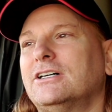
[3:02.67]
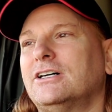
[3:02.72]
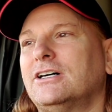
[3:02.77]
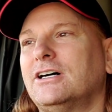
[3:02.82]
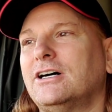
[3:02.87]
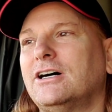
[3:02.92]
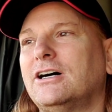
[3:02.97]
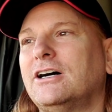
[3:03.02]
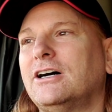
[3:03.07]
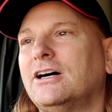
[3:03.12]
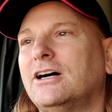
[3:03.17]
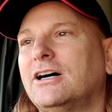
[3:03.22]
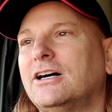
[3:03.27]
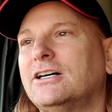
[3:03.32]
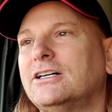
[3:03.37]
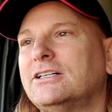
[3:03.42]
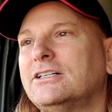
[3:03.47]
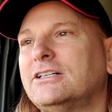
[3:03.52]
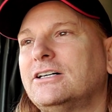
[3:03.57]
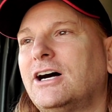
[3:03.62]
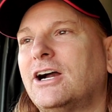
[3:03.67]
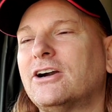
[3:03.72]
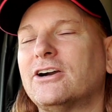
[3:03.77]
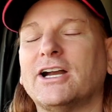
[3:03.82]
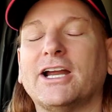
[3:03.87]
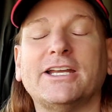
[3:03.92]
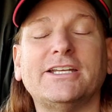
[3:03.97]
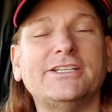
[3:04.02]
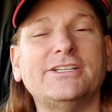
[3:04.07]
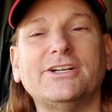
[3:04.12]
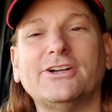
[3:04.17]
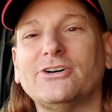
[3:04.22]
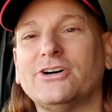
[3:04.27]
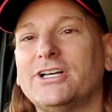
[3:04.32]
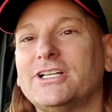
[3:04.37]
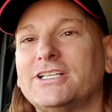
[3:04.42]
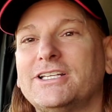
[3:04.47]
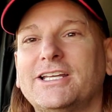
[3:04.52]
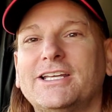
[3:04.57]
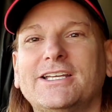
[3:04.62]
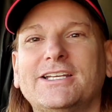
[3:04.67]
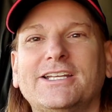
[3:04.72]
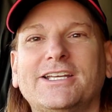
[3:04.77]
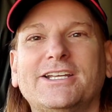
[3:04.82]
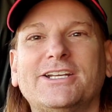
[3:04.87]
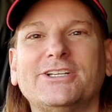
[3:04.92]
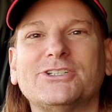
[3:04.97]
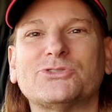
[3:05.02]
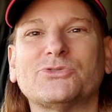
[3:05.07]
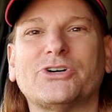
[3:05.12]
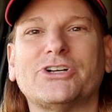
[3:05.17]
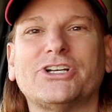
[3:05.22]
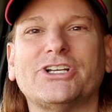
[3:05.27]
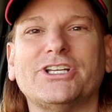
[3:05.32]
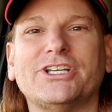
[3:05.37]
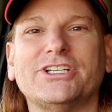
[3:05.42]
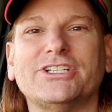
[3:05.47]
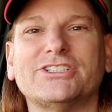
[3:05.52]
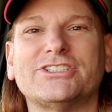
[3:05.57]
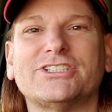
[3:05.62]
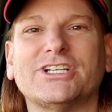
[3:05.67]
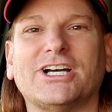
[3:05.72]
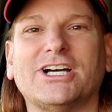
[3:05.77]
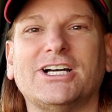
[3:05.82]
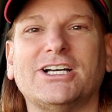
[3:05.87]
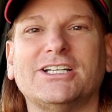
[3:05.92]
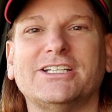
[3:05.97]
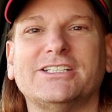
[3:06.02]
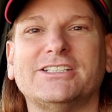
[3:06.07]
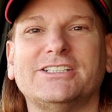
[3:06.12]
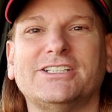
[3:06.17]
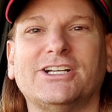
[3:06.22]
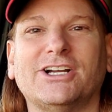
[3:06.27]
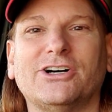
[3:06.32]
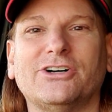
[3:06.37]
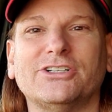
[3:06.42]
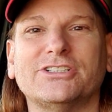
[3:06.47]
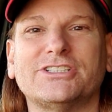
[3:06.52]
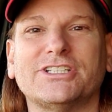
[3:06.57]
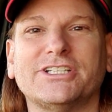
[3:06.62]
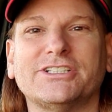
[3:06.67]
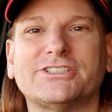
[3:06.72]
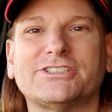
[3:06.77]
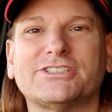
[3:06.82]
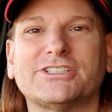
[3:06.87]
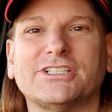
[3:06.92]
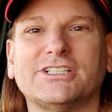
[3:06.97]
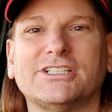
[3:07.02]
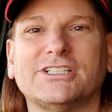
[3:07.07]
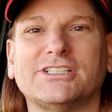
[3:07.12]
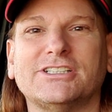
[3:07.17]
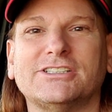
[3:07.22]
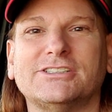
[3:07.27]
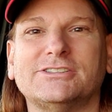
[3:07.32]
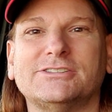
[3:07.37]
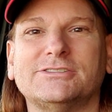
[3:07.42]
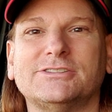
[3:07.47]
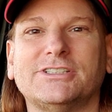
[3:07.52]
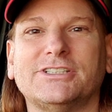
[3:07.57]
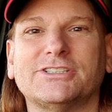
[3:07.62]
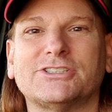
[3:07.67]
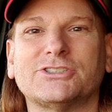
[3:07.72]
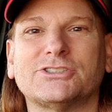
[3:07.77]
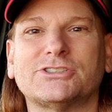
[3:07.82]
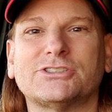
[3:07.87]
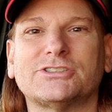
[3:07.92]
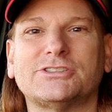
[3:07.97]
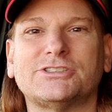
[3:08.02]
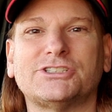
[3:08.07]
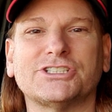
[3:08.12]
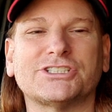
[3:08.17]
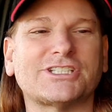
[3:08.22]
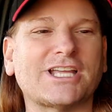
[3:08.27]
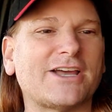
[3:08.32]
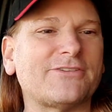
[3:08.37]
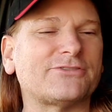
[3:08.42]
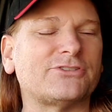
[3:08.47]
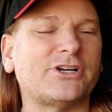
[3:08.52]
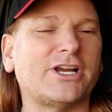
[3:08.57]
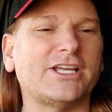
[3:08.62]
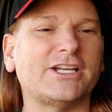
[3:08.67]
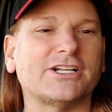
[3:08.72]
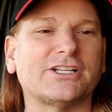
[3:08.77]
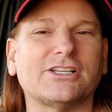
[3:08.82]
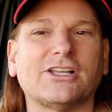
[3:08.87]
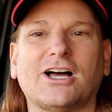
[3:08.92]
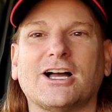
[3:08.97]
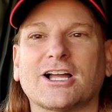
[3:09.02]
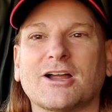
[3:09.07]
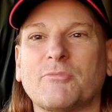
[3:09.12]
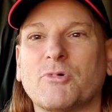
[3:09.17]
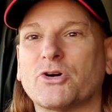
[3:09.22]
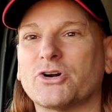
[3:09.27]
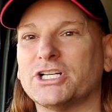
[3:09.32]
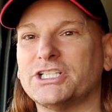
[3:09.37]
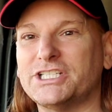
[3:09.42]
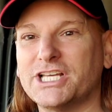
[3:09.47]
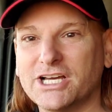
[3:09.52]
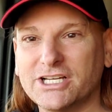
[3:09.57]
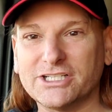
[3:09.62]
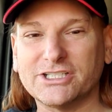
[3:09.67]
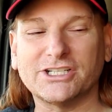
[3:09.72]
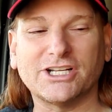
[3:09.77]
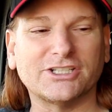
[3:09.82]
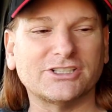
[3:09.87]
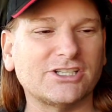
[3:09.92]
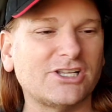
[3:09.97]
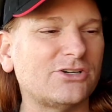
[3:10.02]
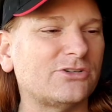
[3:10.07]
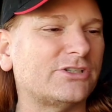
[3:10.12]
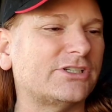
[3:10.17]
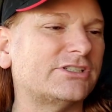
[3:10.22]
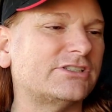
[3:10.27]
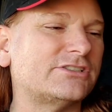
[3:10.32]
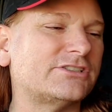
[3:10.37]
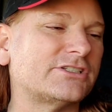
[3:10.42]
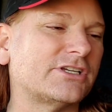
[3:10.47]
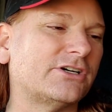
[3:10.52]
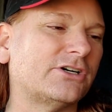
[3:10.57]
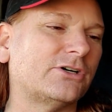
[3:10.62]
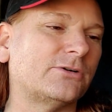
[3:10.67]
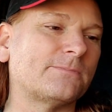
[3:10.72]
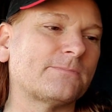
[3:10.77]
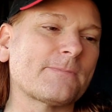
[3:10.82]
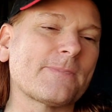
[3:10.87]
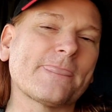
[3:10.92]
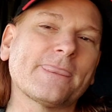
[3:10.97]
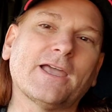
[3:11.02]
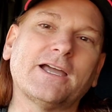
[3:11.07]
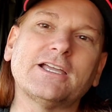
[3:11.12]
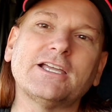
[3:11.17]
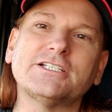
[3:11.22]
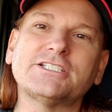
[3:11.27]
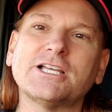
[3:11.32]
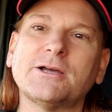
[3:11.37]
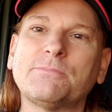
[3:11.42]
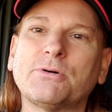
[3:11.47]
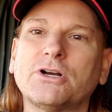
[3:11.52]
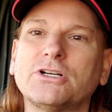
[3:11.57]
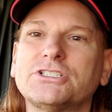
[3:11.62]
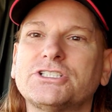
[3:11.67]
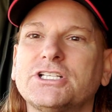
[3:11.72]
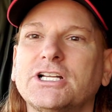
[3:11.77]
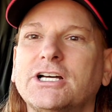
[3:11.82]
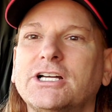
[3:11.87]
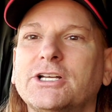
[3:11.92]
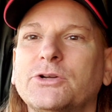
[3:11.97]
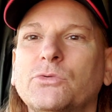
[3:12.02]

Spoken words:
All right, it is what it is. It's just after 8 o'clock. I'm already done and unloaded, so I guess that part's done.